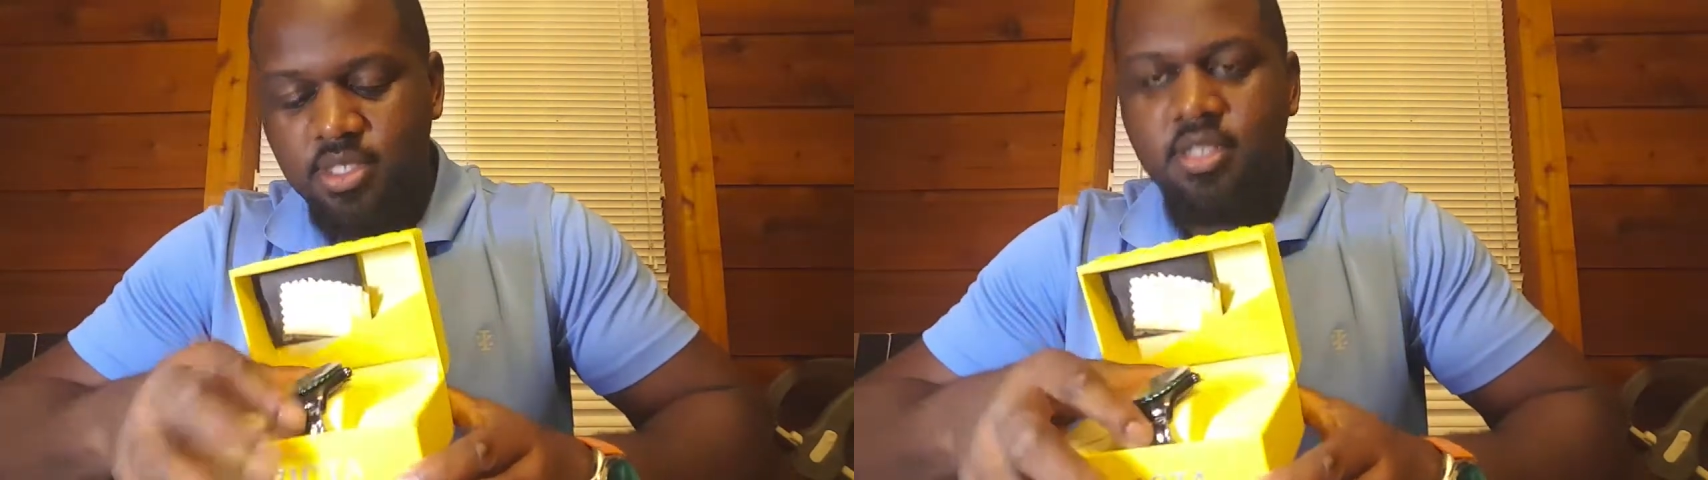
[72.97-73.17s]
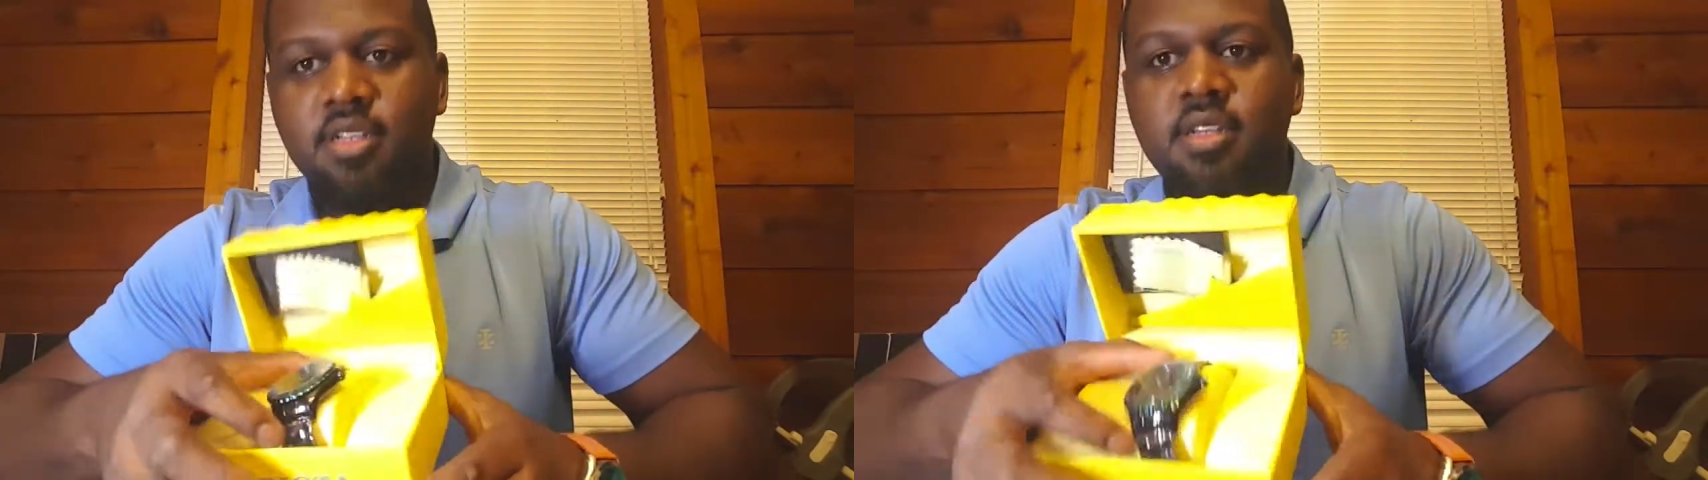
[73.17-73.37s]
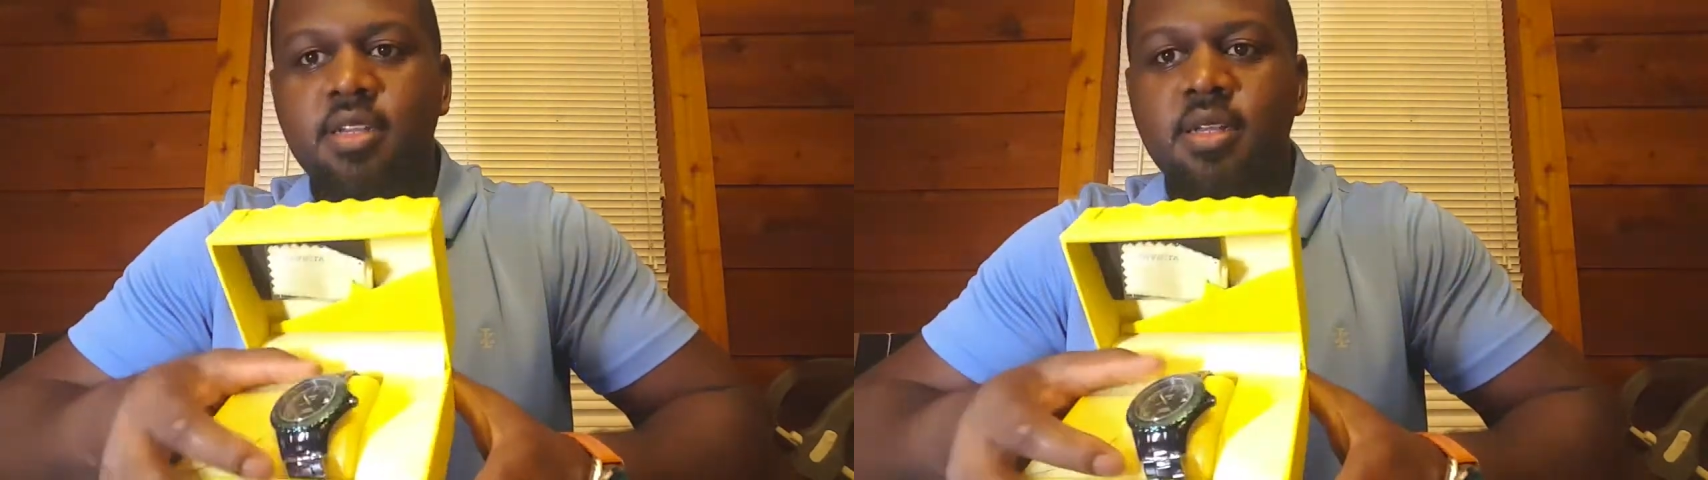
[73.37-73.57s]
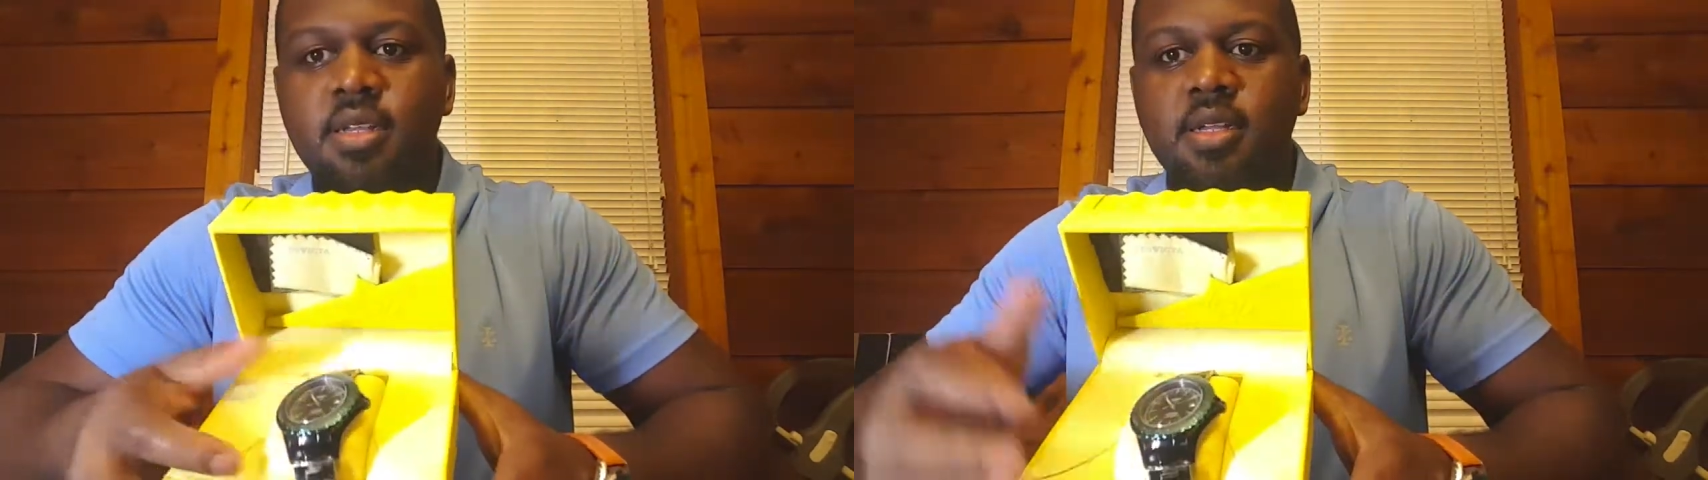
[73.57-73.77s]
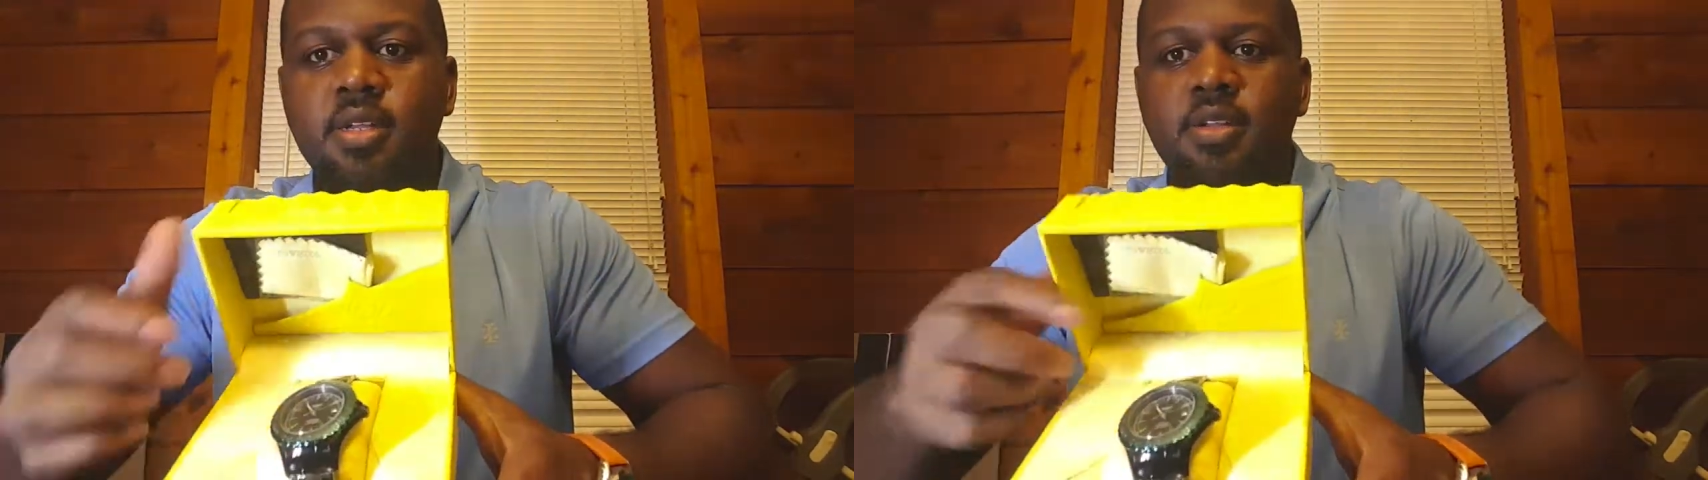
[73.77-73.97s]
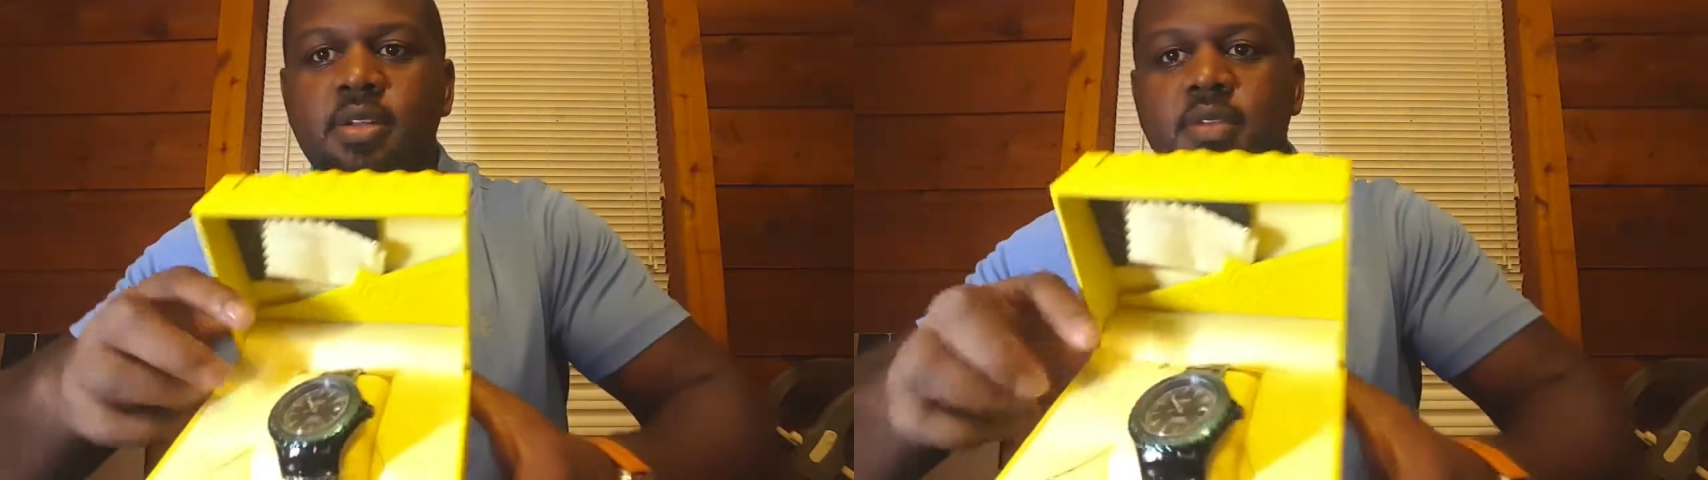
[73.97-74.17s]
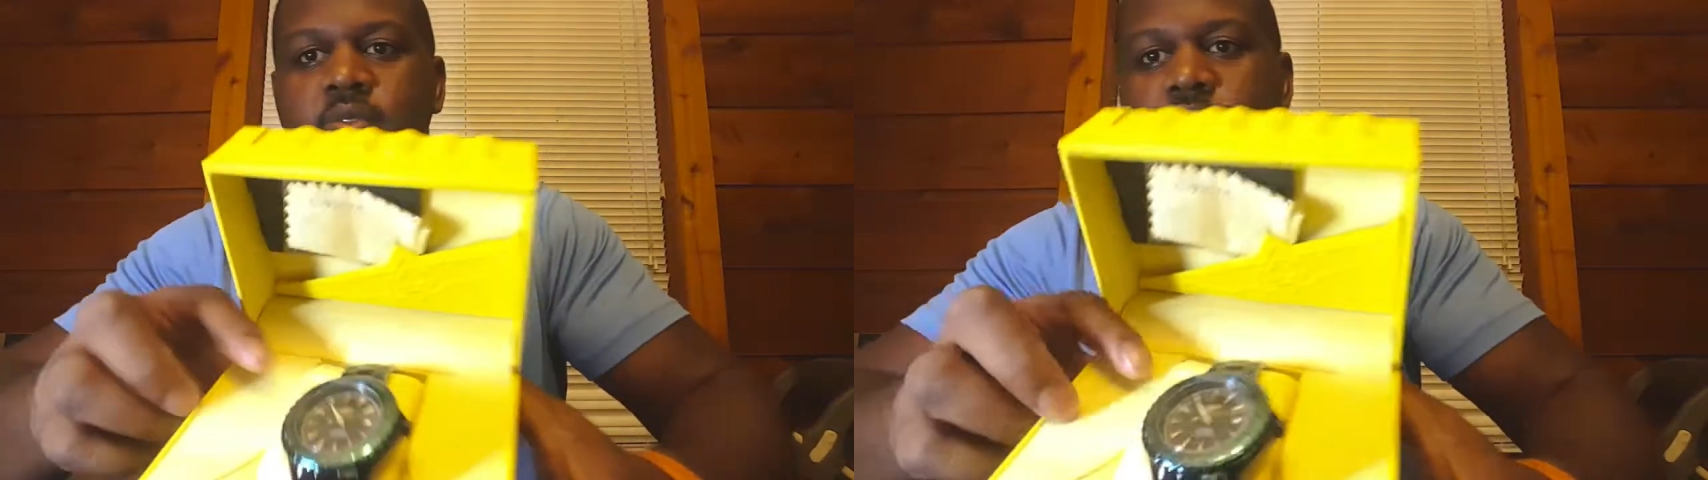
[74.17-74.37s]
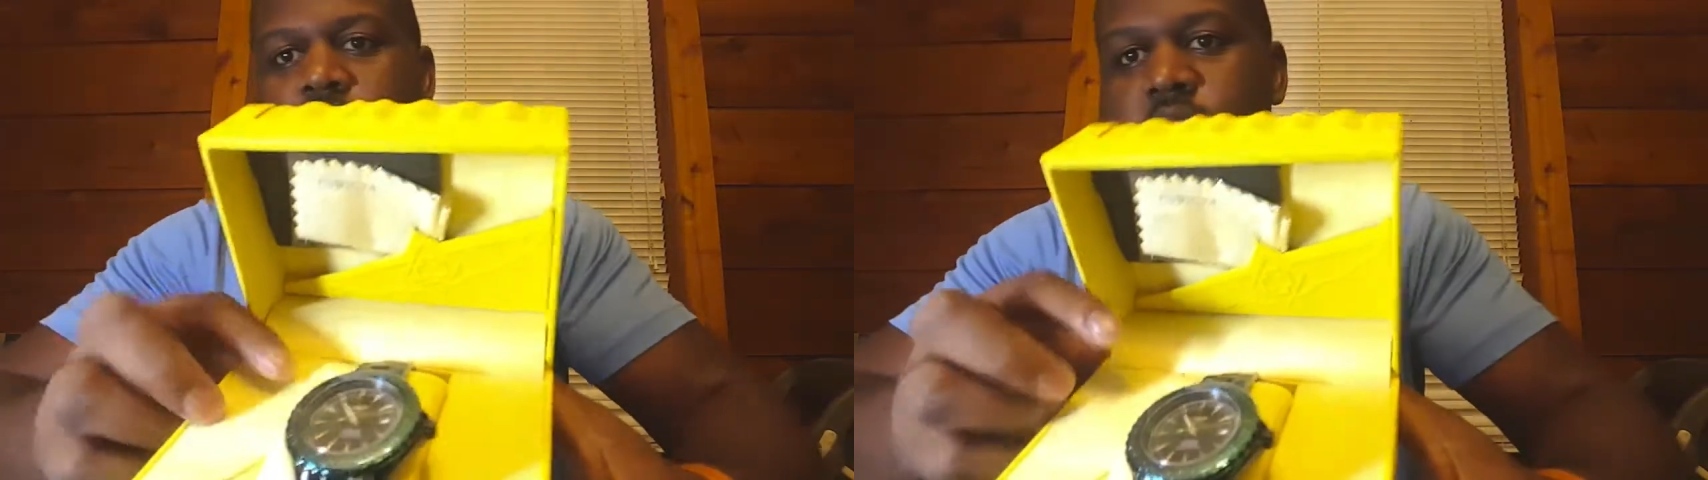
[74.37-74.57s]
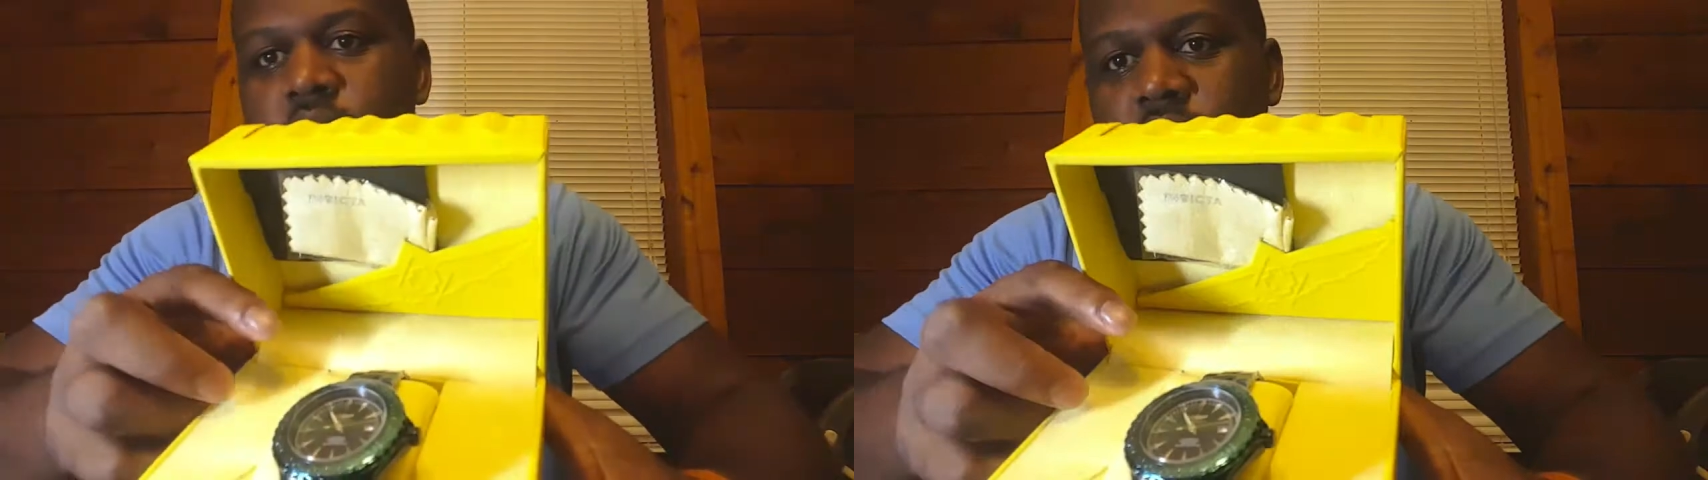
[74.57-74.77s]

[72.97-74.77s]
there. You see